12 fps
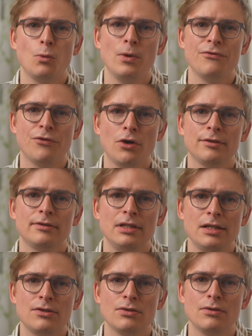we first
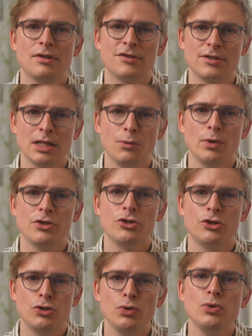need to distinguish
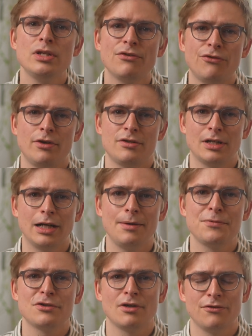2 different
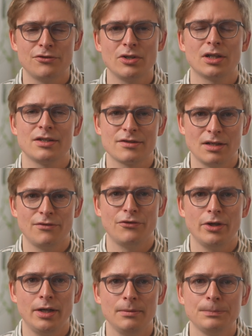types of drug
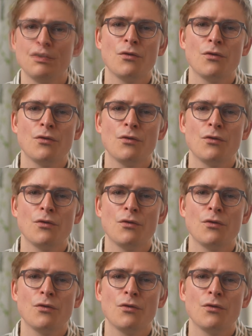discovery.